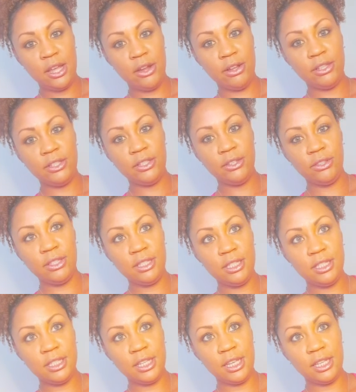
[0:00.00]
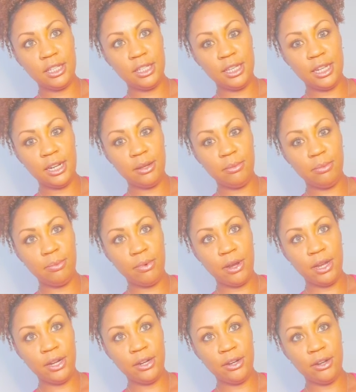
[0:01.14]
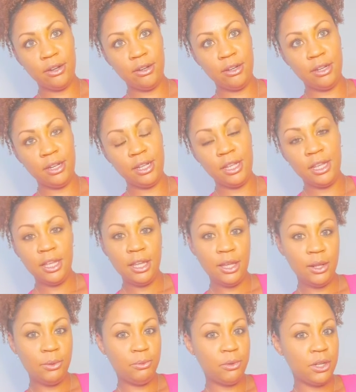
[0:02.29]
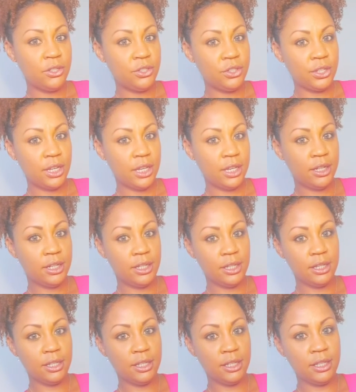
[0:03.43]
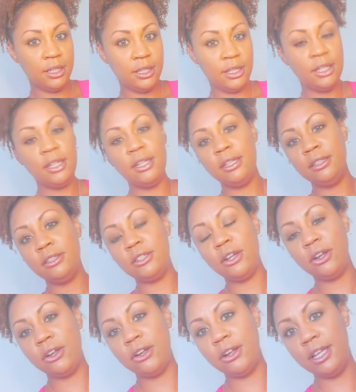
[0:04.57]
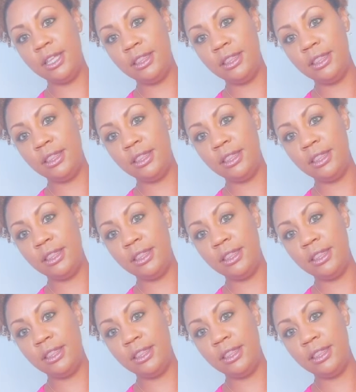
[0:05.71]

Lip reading: Alright, so this is like getting brighter in one shade, darker